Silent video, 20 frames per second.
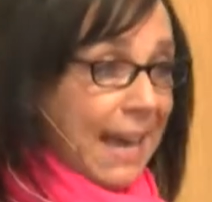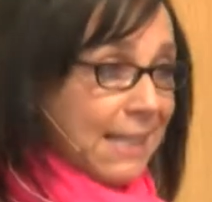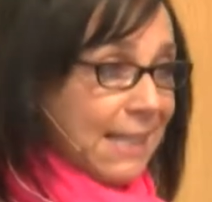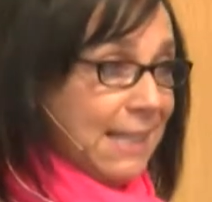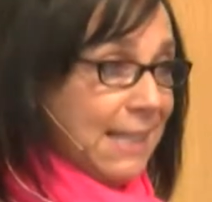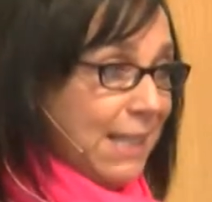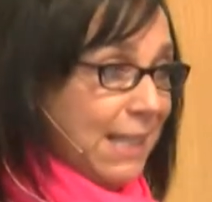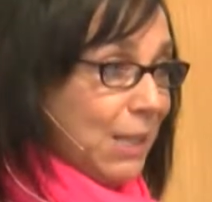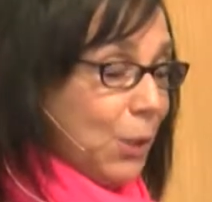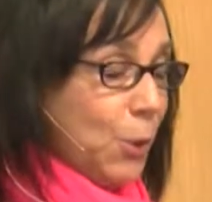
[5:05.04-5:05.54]

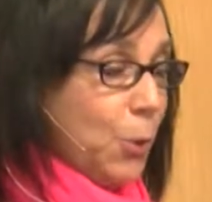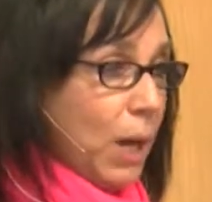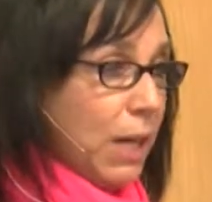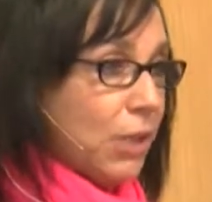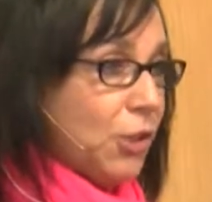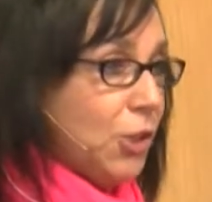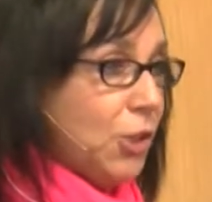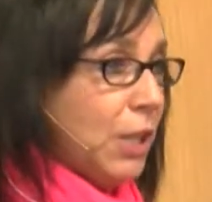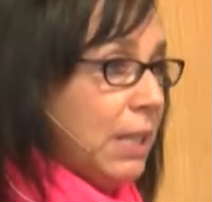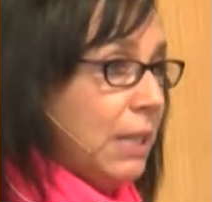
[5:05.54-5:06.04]
ask these
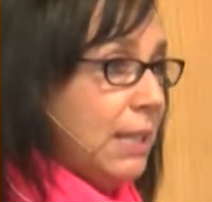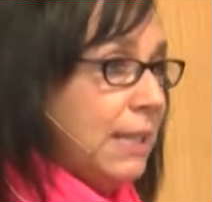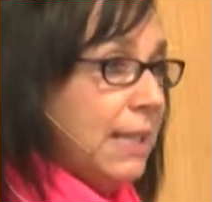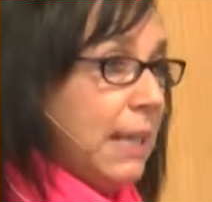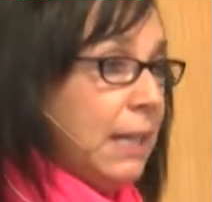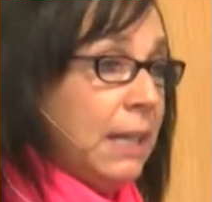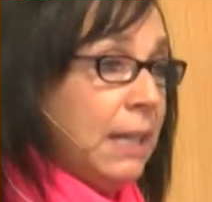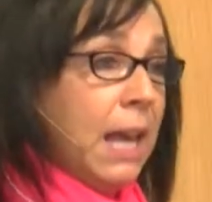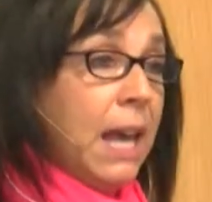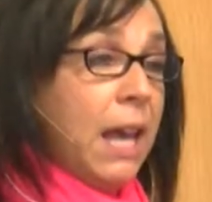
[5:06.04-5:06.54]
questions,
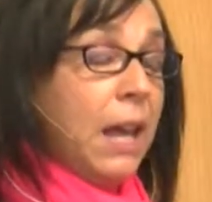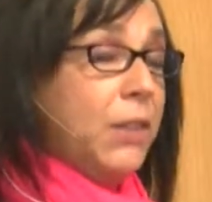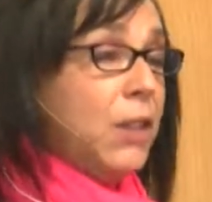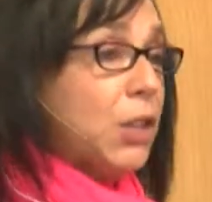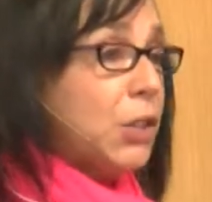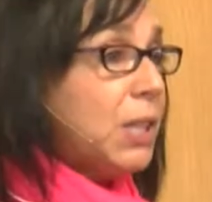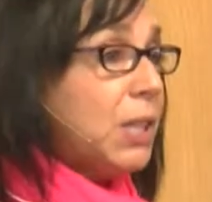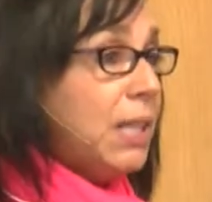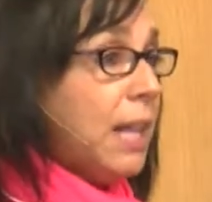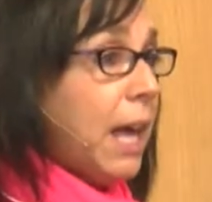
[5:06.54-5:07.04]
and
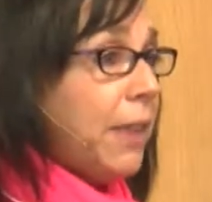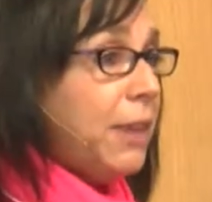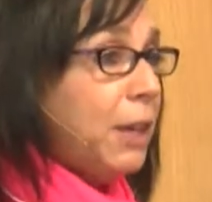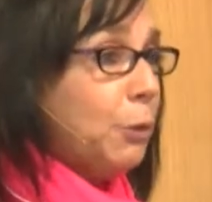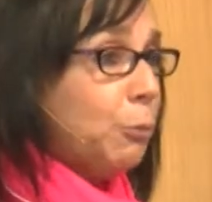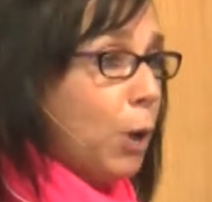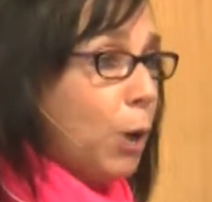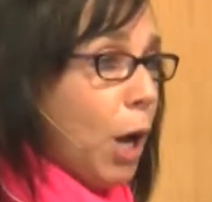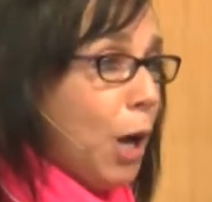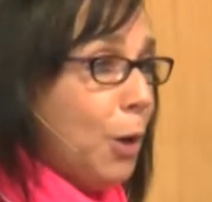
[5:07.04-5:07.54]
there's
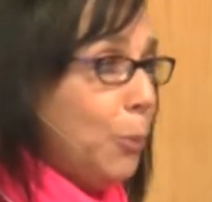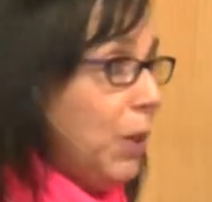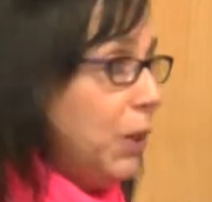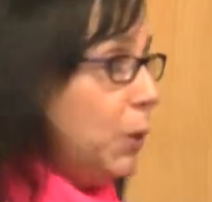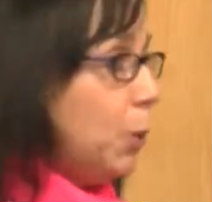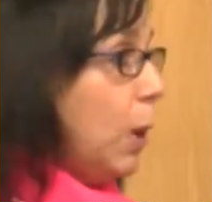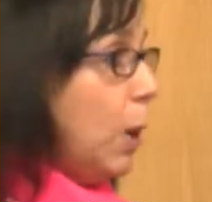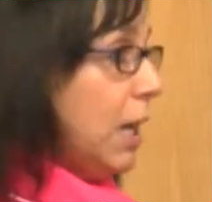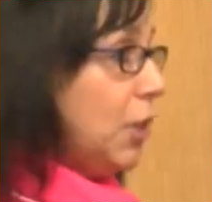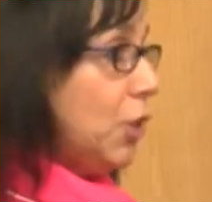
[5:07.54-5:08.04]
nothing wrong
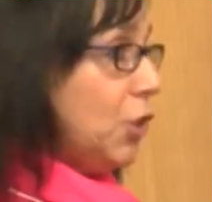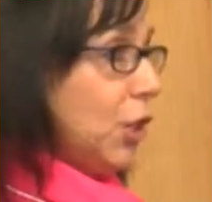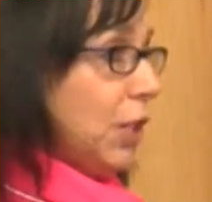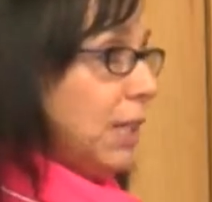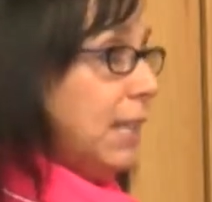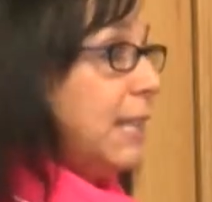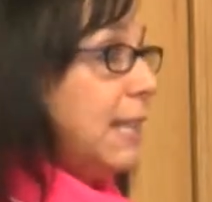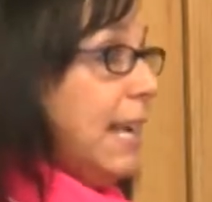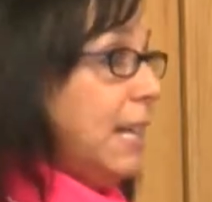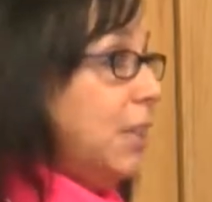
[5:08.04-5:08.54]
with
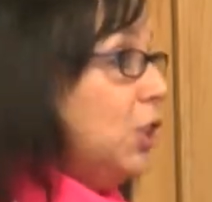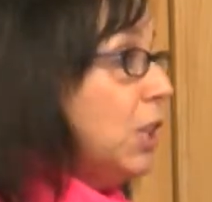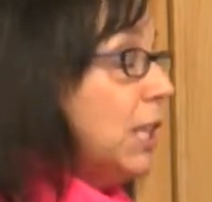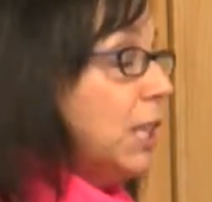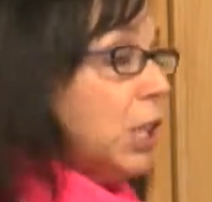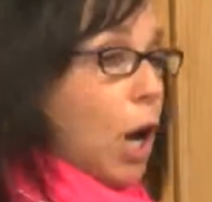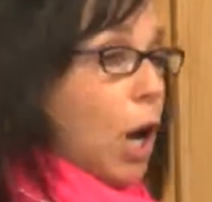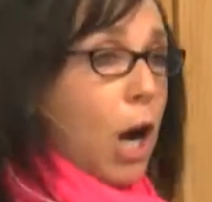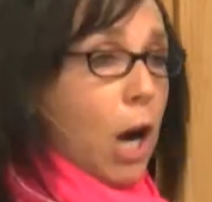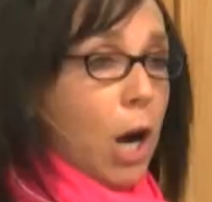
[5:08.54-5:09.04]
questions. They
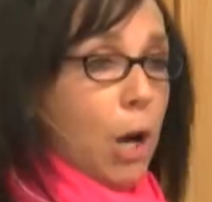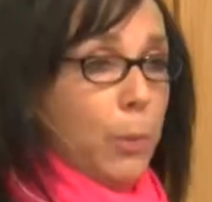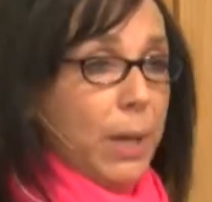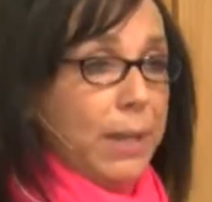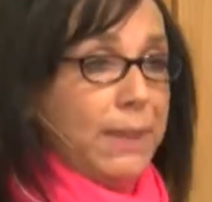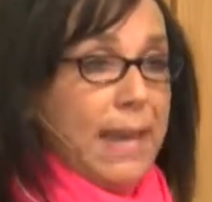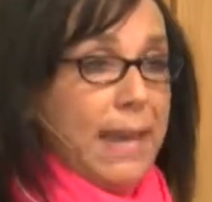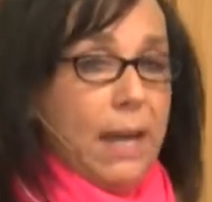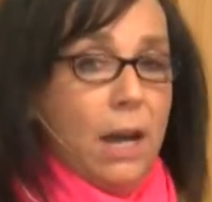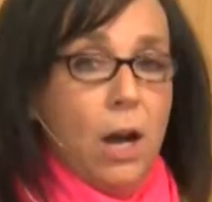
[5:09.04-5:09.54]
just are
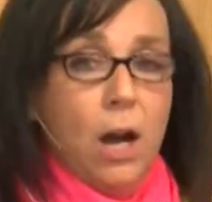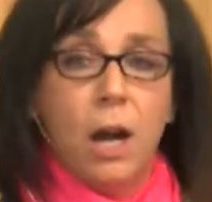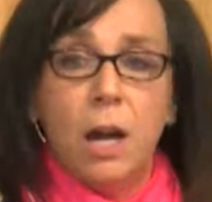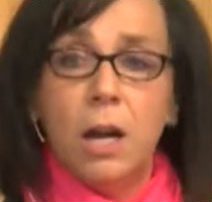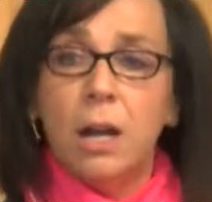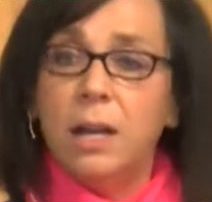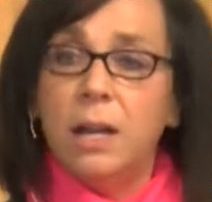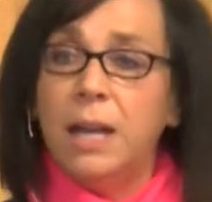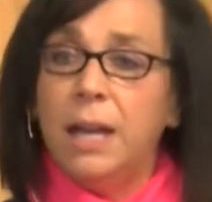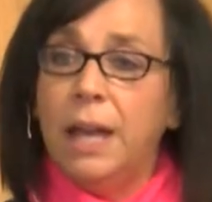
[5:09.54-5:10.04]
what they
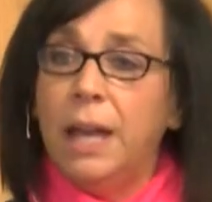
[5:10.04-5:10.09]
are.